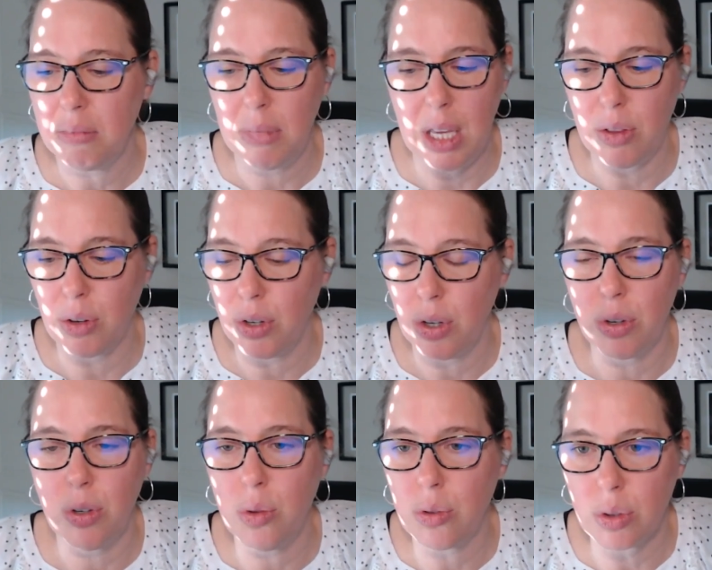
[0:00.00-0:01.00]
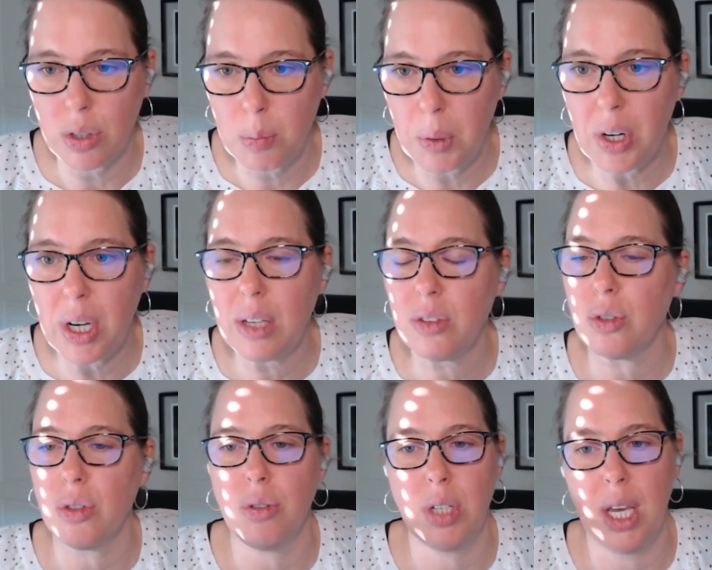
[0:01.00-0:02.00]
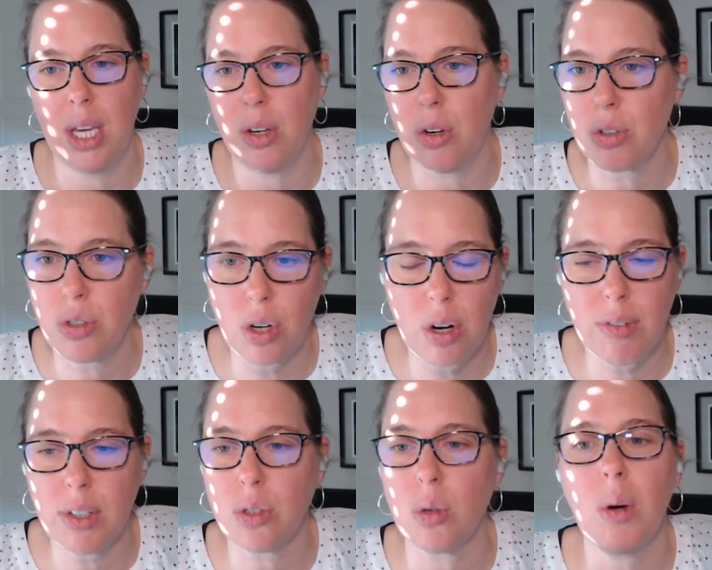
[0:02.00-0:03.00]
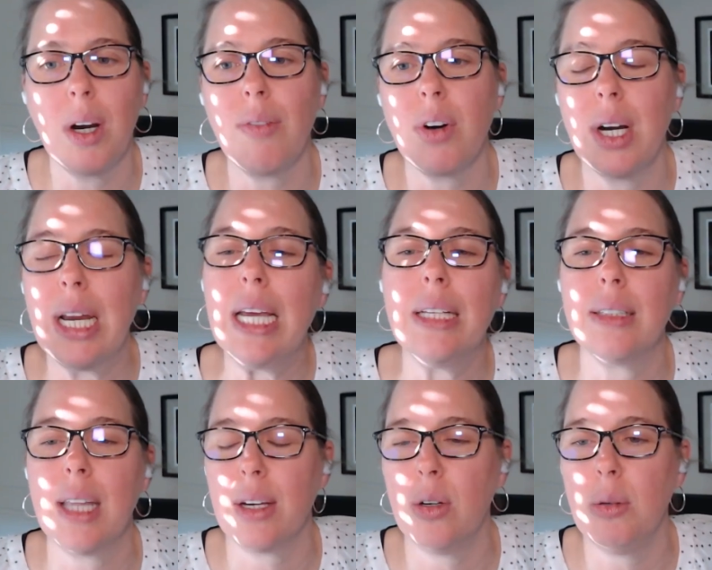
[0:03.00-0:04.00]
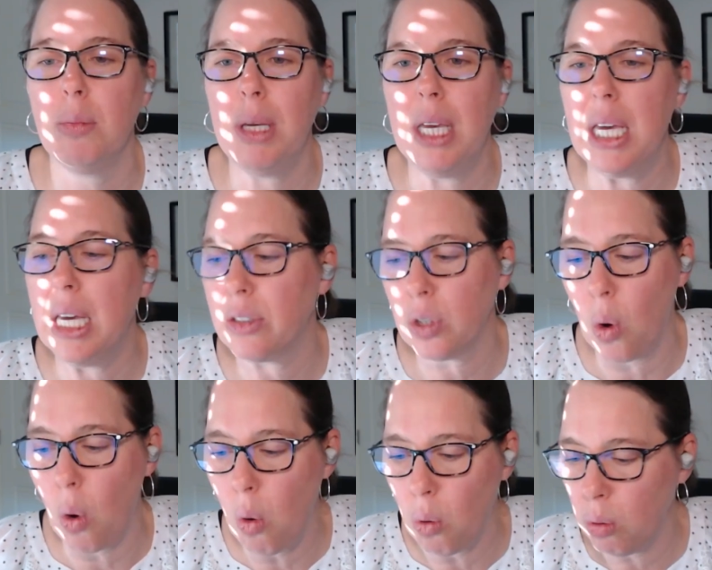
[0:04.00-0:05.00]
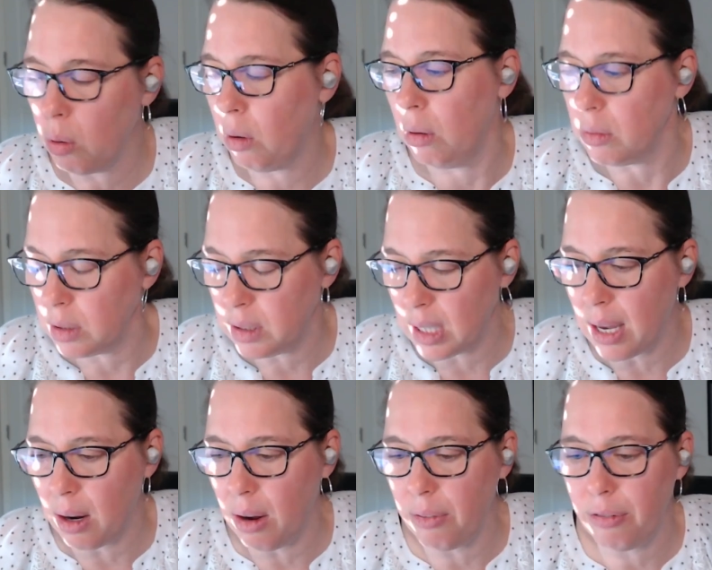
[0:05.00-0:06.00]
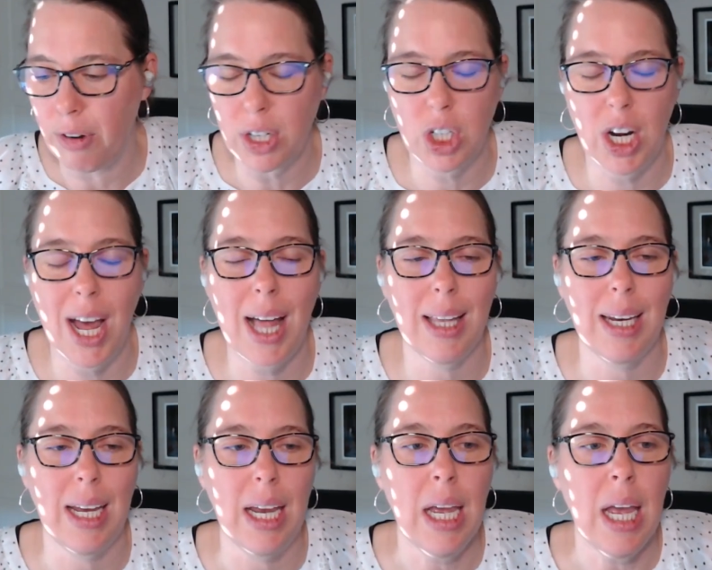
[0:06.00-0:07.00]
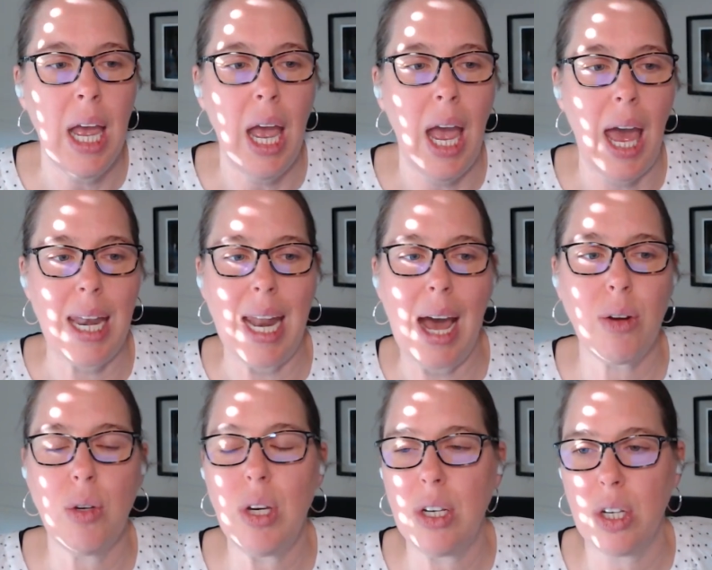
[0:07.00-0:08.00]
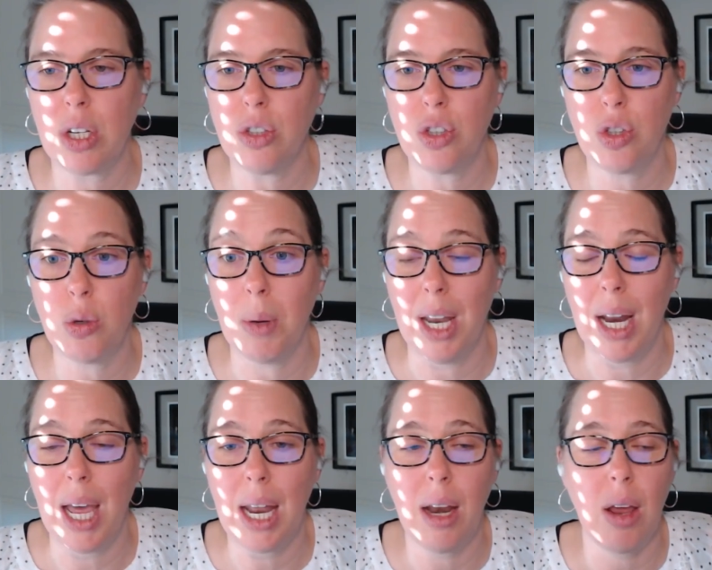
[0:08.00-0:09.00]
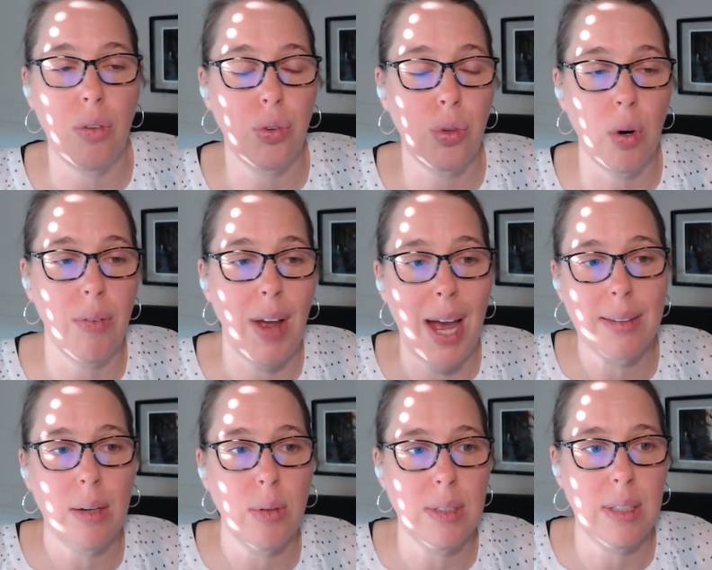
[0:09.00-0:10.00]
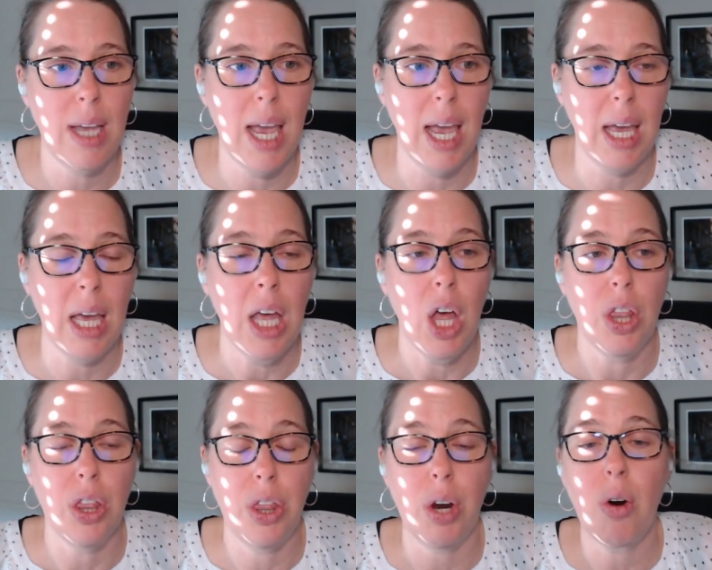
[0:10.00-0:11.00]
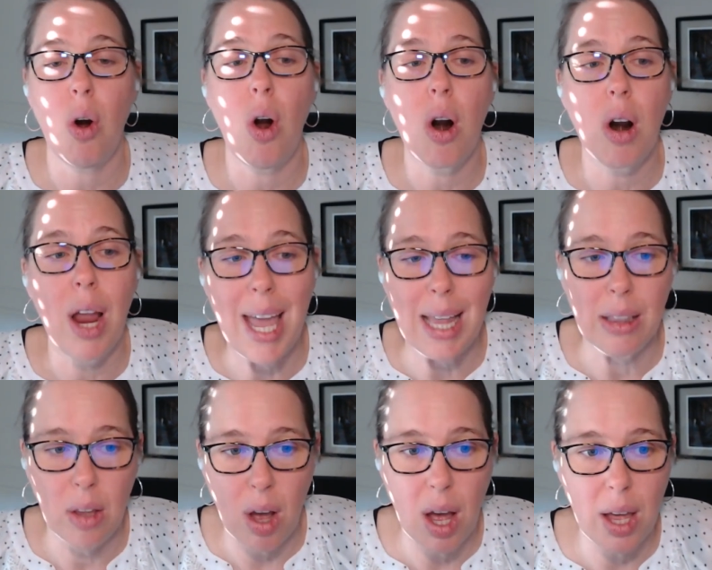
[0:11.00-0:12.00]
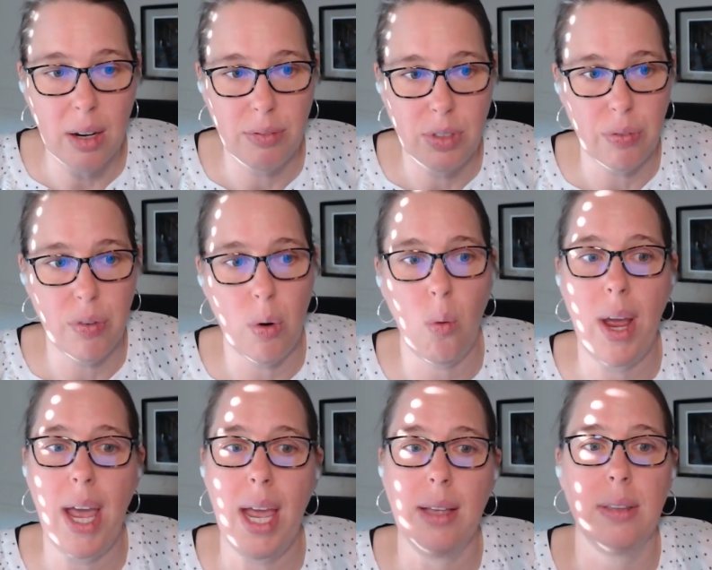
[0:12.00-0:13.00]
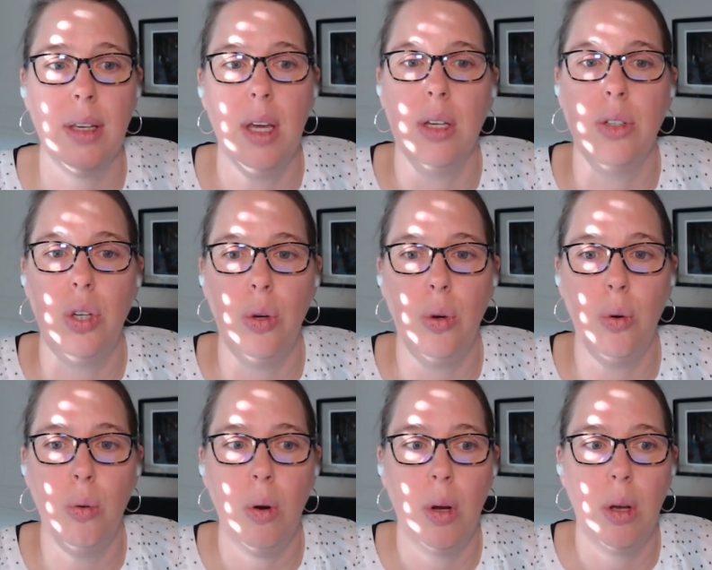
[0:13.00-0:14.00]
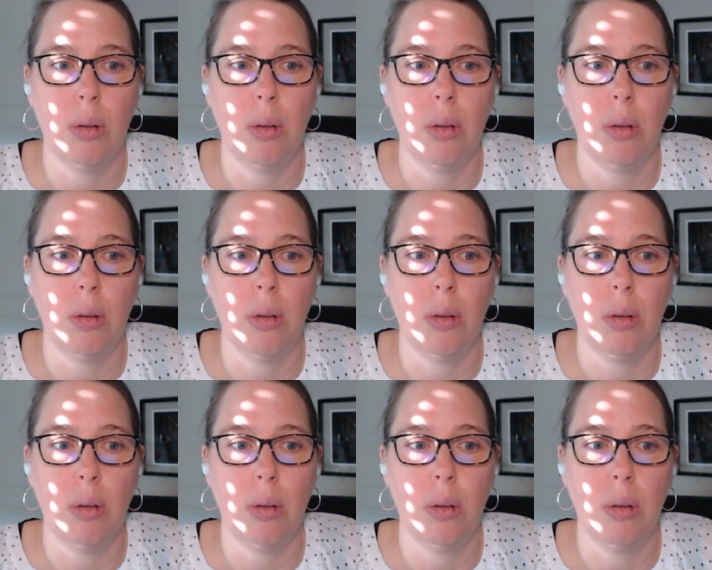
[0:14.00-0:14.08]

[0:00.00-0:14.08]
either your user experience or you've taken your service or whatever it is that could be its own set of functionality. And now you need to consume it. And sort of, as I was saying, there are a lot of different ways to